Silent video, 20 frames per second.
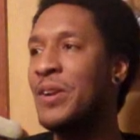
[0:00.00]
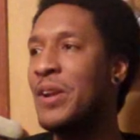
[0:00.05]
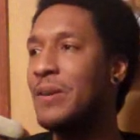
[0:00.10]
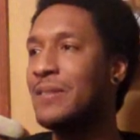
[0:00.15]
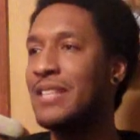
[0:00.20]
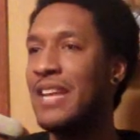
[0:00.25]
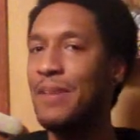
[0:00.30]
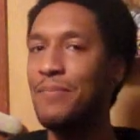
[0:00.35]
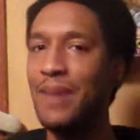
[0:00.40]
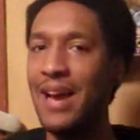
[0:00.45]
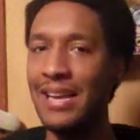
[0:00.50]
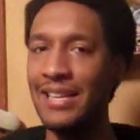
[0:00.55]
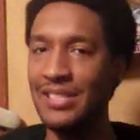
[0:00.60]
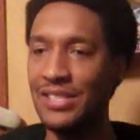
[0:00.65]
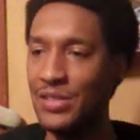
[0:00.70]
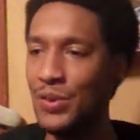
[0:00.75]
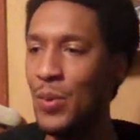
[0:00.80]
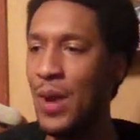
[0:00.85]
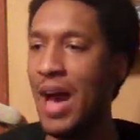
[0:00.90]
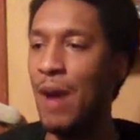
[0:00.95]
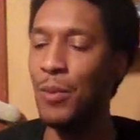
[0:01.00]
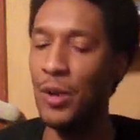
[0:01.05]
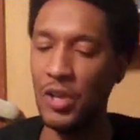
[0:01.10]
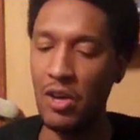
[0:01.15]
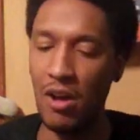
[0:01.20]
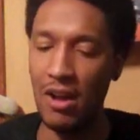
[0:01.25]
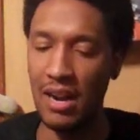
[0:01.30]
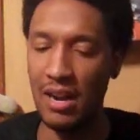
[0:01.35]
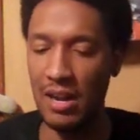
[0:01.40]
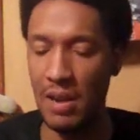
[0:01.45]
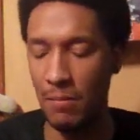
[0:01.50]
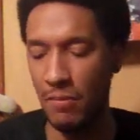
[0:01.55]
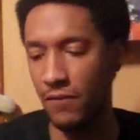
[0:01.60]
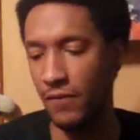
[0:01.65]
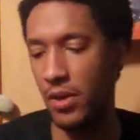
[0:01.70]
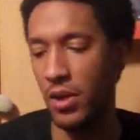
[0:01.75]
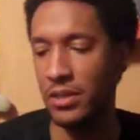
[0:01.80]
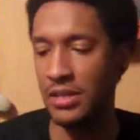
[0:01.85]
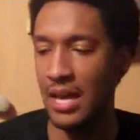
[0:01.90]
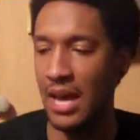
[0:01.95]
You know what I'm saying? But I just do. I want to call it a
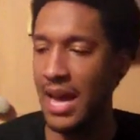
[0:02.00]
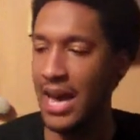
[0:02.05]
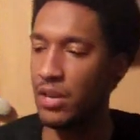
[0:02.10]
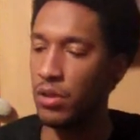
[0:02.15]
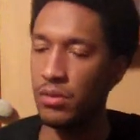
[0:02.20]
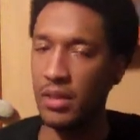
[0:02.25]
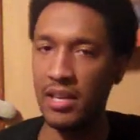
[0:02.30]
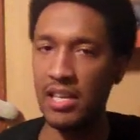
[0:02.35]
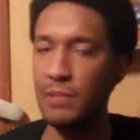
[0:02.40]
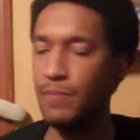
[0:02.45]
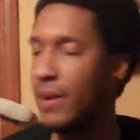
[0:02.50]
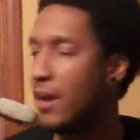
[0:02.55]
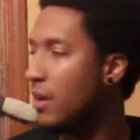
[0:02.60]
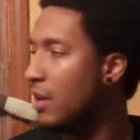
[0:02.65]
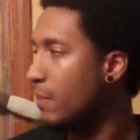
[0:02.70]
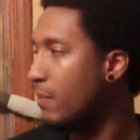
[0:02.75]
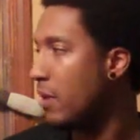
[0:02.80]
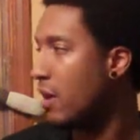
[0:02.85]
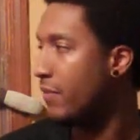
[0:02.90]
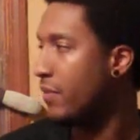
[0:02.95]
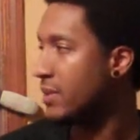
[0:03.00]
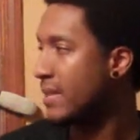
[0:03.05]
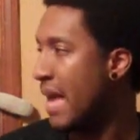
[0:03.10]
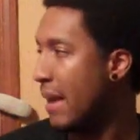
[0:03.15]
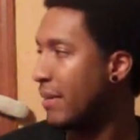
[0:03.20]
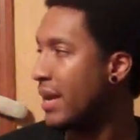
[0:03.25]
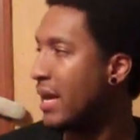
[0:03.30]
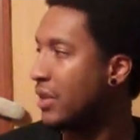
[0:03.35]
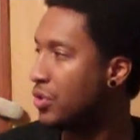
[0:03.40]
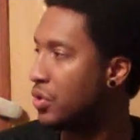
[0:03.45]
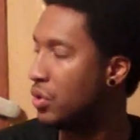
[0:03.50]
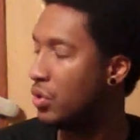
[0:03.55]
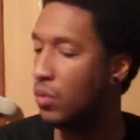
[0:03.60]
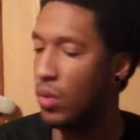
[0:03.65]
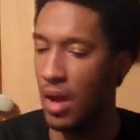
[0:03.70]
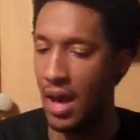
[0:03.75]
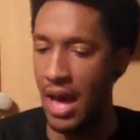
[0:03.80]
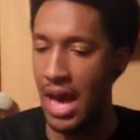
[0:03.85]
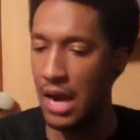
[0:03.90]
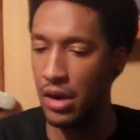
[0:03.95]
couple faults. I don't think it's better than Marvel's Capcom
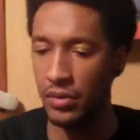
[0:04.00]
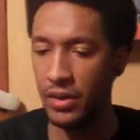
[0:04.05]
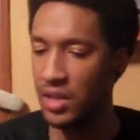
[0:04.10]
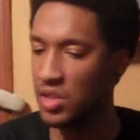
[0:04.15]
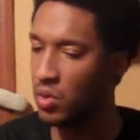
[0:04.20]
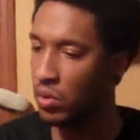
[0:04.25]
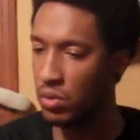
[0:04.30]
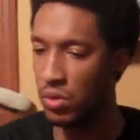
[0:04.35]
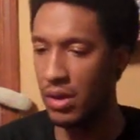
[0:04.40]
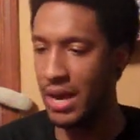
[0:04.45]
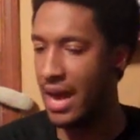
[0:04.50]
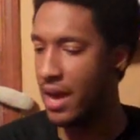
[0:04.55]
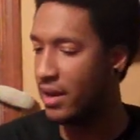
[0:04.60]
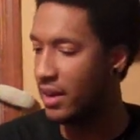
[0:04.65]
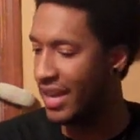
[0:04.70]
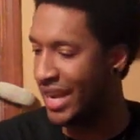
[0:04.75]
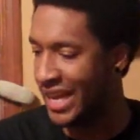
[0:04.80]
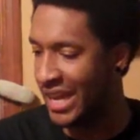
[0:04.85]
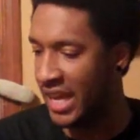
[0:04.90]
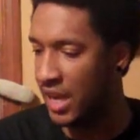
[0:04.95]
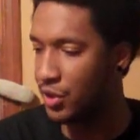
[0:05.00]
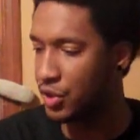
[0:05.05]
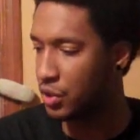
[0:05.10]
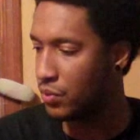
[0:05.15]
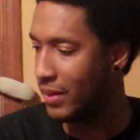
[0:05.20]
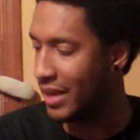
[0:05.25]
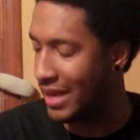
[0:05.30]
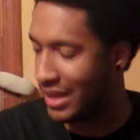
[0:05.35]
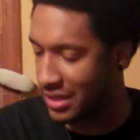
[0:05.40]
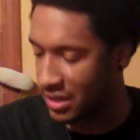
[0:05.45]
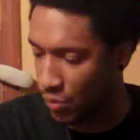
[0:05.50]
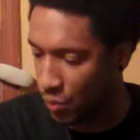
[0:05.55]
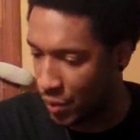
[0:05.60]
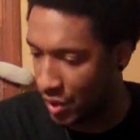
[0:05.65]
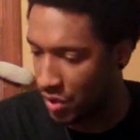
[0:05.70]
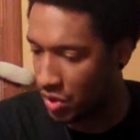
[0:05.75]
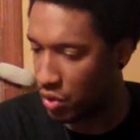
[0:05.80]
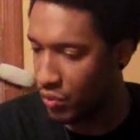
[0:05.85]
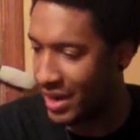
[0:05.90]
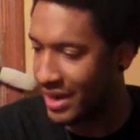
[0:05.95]
2. I don't think it's gonna go down in history as
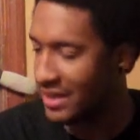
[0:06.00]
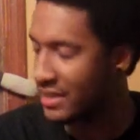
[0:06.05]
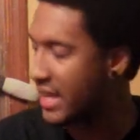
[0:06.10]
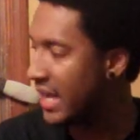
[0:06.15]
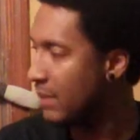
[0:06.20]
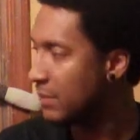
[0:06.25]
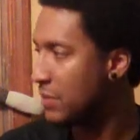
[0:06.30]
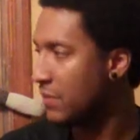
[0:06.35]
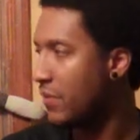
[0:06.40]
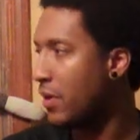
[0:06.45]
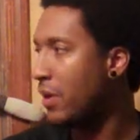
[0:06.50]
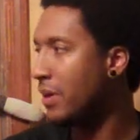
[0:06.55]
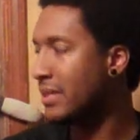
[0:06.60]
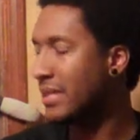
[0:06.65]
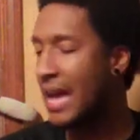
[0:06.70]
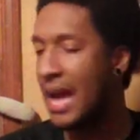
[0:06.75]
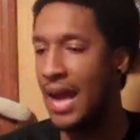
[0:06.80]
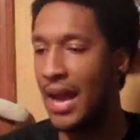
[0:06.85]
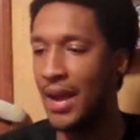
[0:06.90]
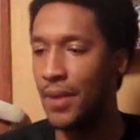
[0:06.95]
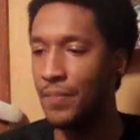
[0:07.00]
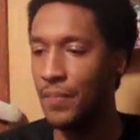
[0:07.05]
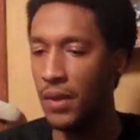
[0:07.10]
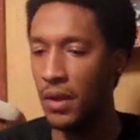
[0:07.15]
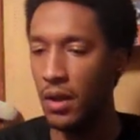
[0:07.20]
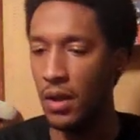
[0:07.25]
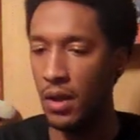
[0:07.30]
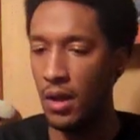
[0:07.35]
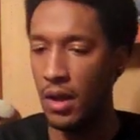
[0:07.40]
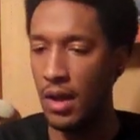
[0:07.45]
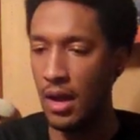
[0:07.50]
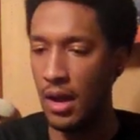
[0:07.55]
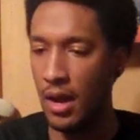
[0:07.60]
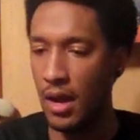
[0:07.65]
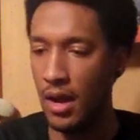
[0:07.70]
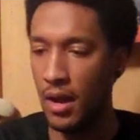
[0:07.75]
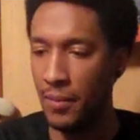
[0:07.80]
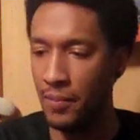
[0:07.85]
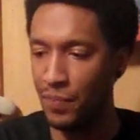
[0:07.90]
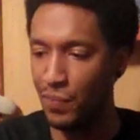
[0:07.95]
one of the greatest games of all time.
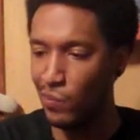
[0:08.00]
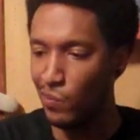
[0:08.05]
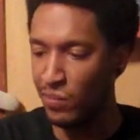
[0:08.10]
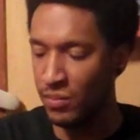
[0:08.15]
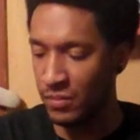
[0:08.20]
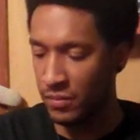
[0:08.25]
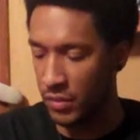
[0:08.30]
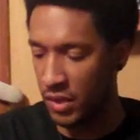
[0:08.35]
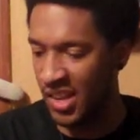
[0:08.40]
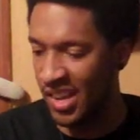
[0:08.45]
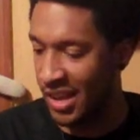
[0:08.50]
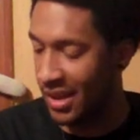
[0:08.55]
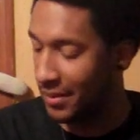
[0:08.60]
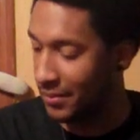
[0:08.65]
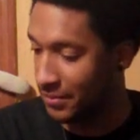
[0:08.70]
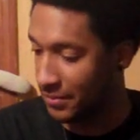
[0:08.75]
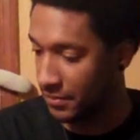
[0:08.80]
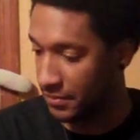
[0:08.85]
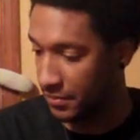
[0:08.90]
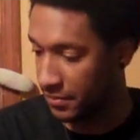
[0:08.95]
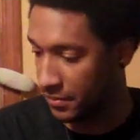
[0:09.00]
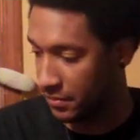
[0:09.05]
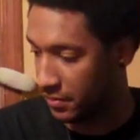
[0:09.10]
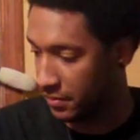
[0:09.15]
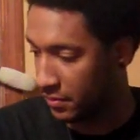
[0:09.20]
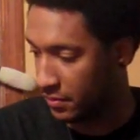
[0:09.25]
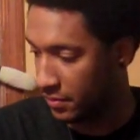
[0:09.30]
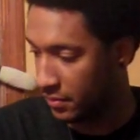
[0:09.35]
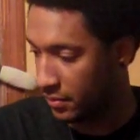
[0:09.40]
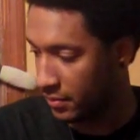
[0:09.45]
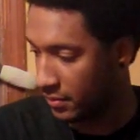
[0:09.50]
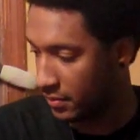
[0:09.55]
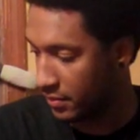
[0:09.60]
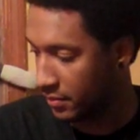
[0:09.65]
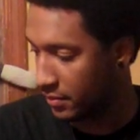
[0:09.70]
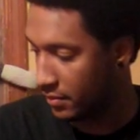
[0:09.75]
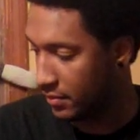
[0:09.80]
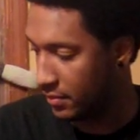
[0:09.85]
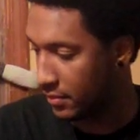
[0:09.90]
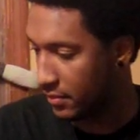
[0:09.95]
Um, oh. Go ahead. One more,
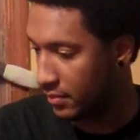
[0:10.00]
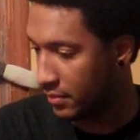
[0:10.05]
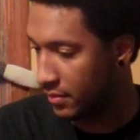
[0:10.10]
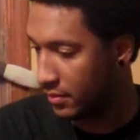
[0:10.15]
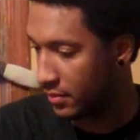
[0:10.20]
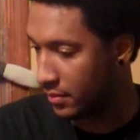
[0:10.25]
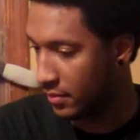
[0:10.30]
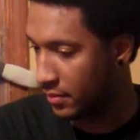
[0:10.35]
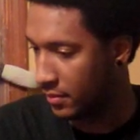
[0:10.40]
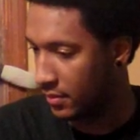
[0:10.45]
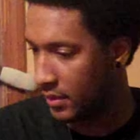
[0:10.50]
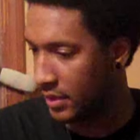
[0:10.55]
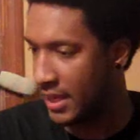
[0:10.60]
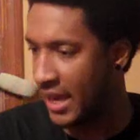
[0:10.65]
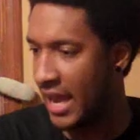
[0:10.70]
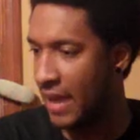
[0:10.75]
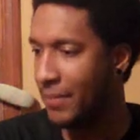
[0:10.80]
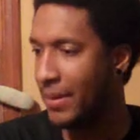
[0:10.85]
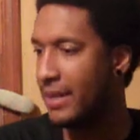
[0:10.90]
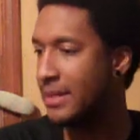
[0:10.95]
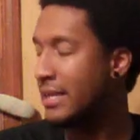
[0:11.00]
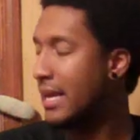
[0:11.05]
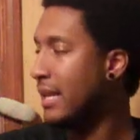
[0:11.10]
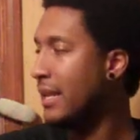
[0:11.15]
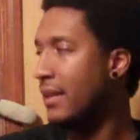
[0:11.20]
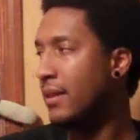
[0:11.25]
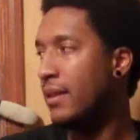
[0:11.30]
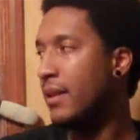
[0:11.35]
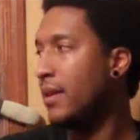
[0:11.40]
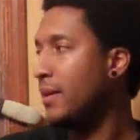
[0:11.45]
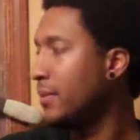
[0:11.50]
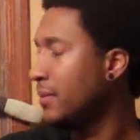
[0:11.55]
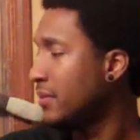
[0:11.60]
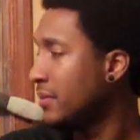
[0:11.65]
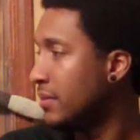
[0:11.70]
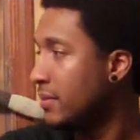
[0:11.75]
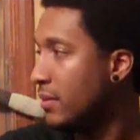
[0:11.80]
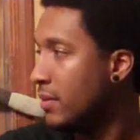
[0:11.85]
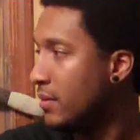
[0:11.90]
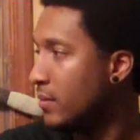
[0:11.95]
Cammy. What's his name? Cammy's not in there.
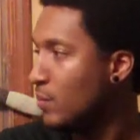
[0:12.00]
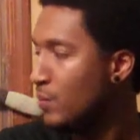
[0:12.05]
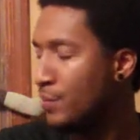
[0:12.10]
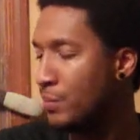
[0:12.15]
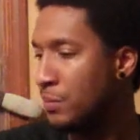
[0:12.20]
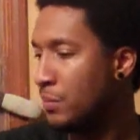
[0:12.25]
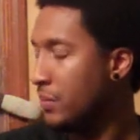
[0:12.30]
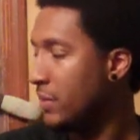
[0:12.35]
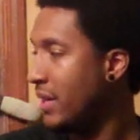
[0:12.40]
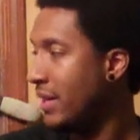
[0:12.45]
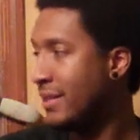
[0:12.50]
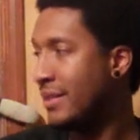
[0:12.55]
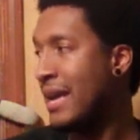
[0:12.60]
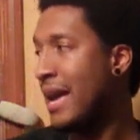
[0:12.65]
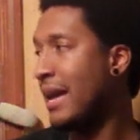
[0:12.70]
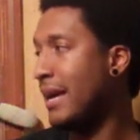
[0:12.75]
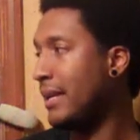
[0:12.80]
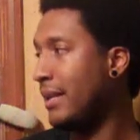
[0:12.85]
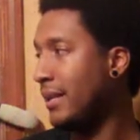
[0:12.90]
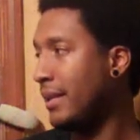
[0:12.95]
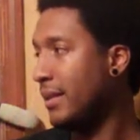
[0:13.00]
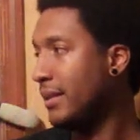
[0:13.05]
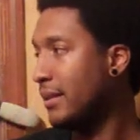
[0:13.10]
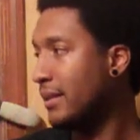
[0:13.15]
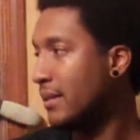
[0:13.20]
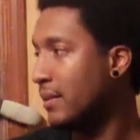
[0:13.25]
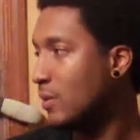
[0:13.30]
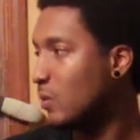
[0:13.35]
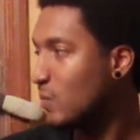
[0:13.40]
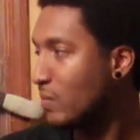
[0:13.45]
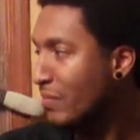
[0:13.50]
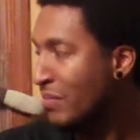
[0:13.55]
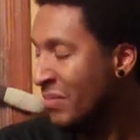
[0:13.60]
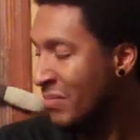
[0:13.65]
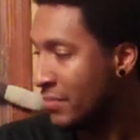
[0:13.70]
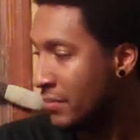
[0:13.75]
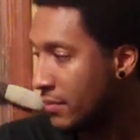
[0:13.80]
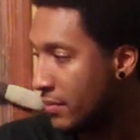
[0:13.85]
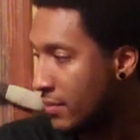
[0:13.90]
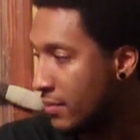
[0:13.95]
She's not in there. Exactly. No, she was my
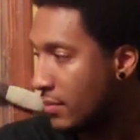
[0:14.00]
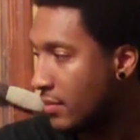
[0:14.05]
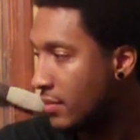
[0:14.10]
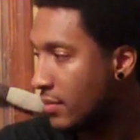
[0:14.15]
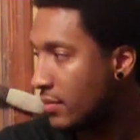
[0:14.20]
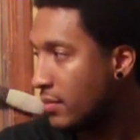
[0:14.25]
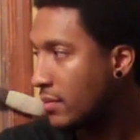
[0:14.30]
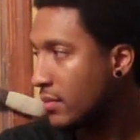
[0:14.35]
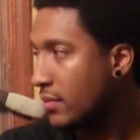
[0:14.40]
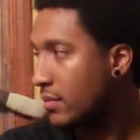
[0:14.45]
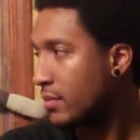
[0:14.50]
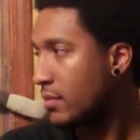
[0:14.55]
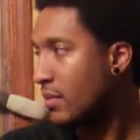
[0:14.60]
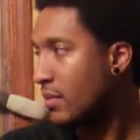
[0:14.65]
favorite. Um.